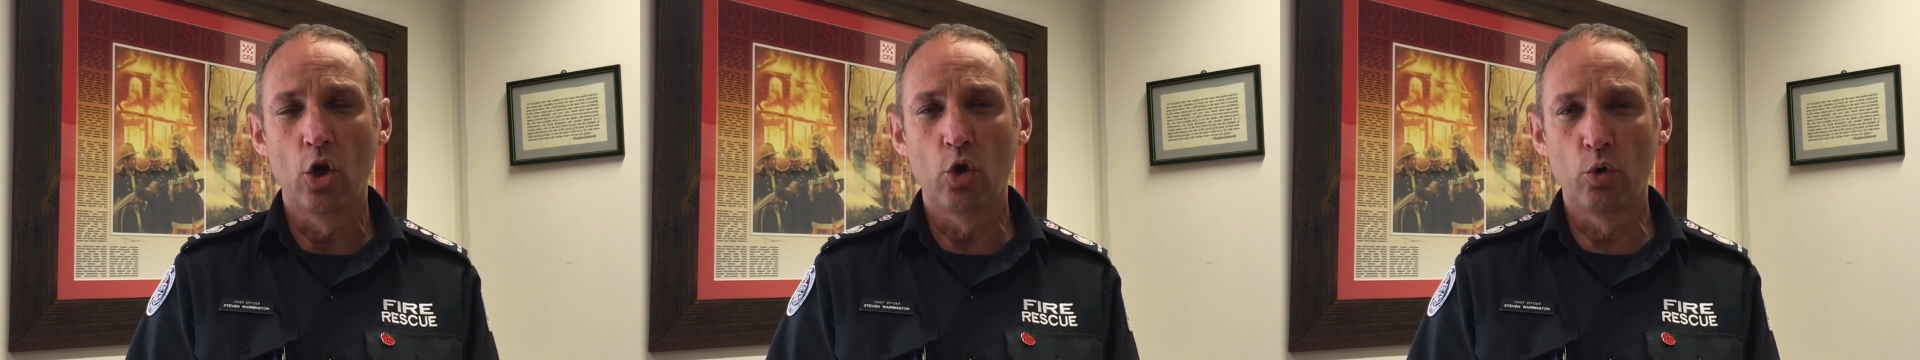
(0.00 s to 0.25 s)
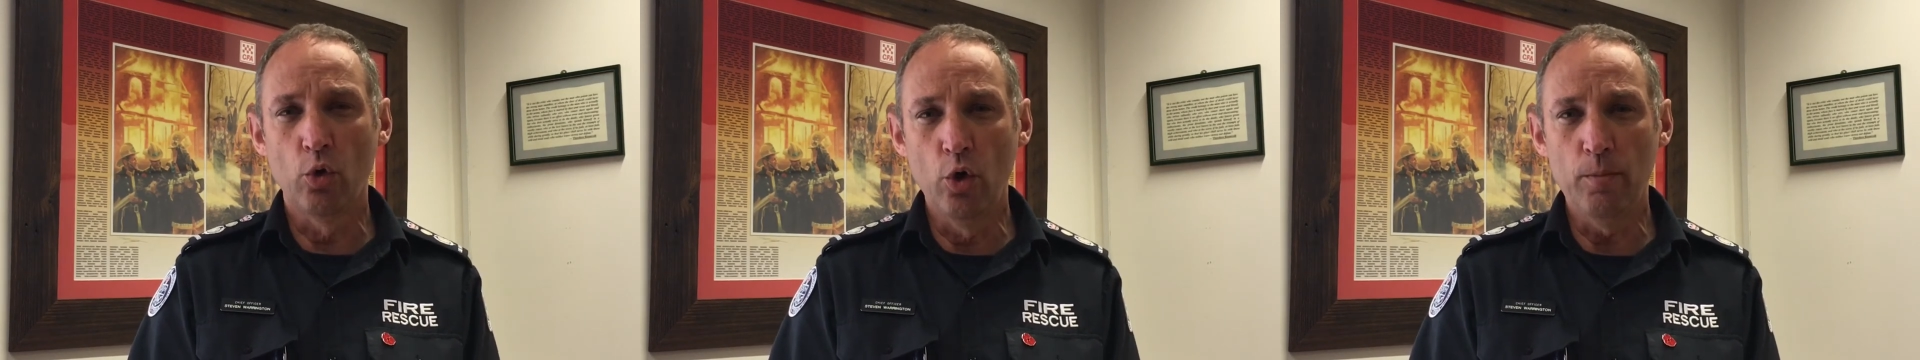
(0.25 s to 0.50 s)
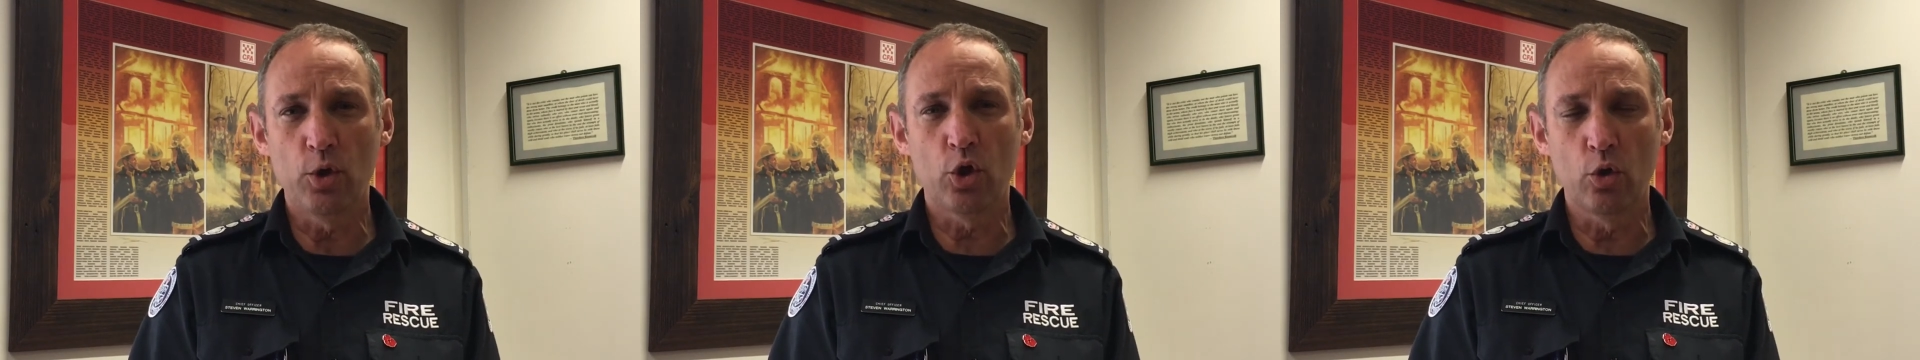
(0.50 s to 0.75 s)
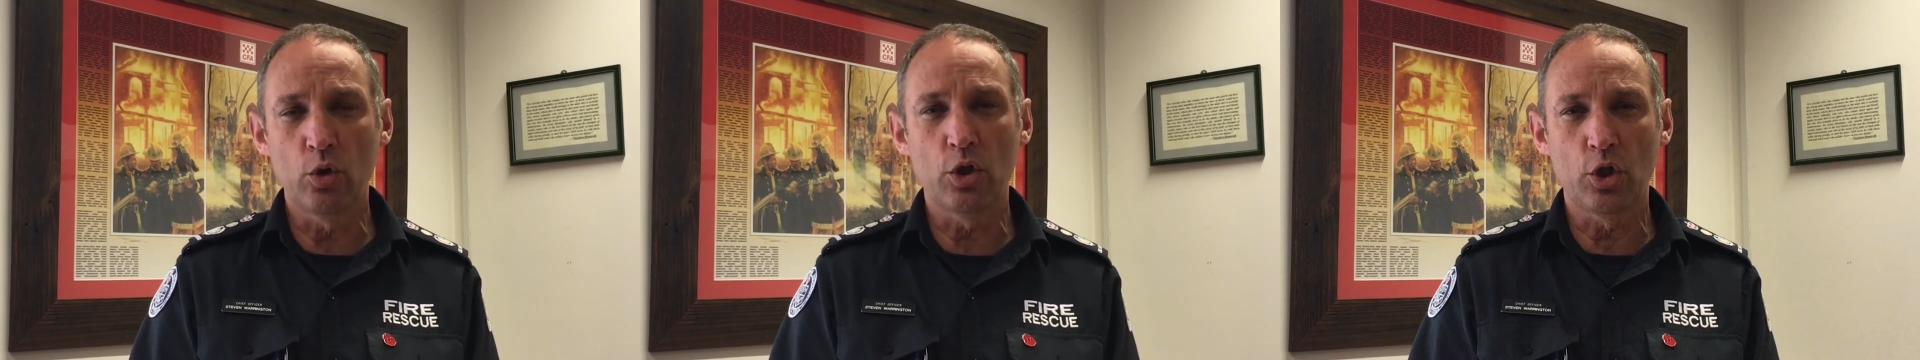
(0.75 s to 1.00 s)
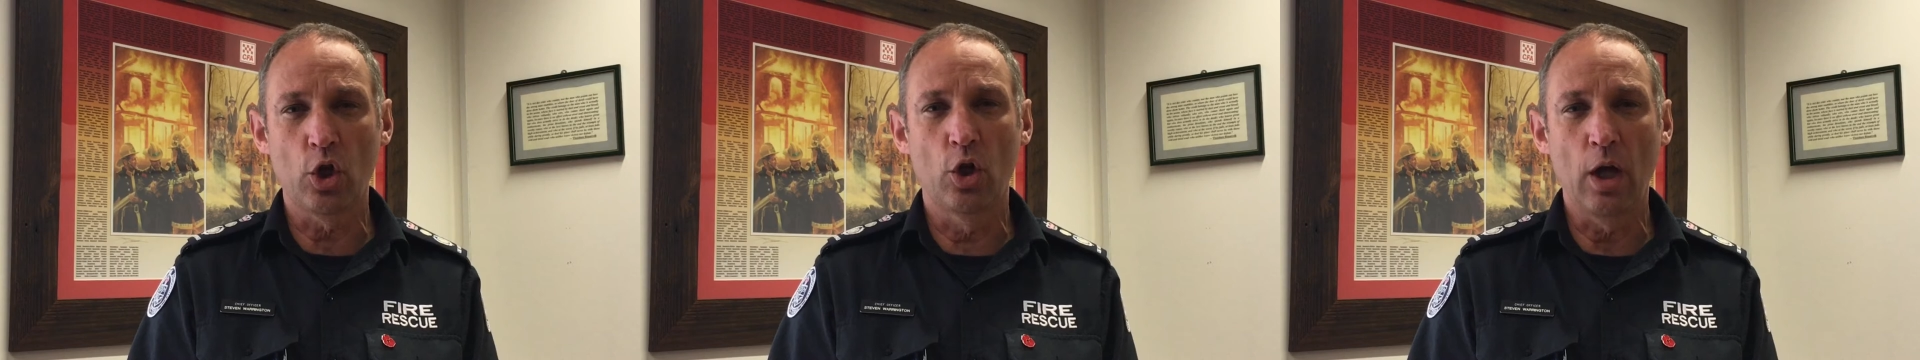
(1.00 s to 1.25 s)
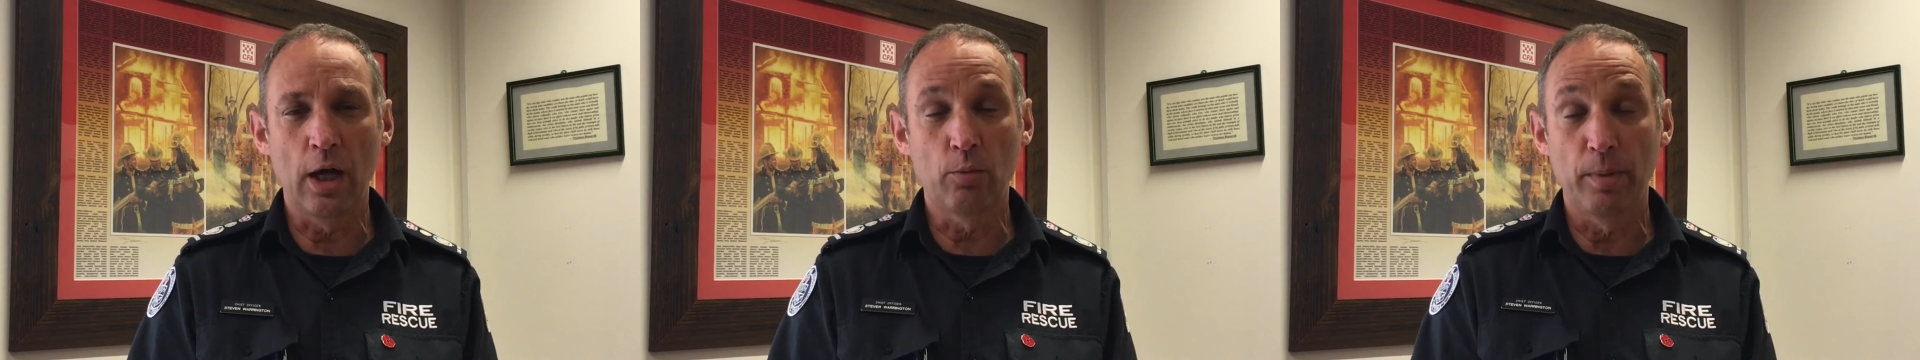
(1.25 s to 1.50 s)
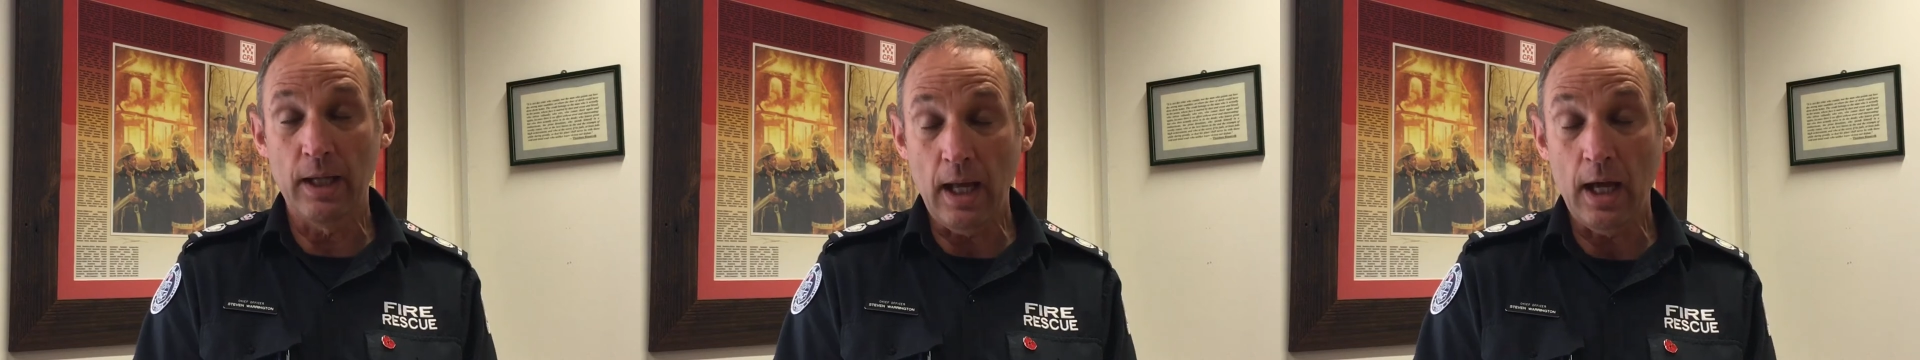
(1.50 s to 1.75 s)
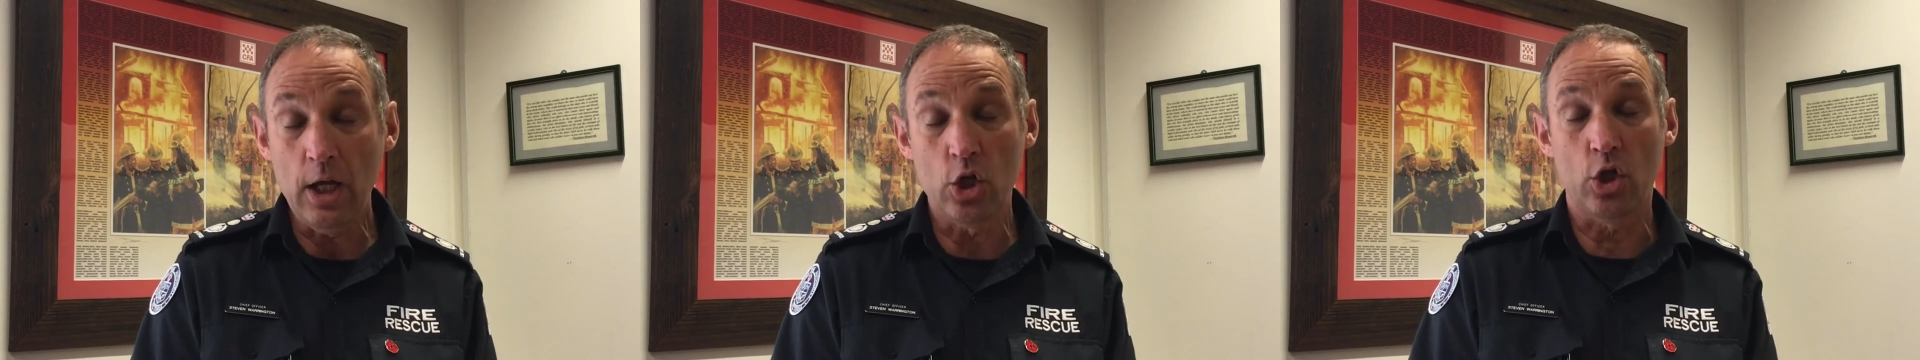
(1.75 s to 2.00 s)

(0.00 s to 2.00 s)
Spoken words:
a brigade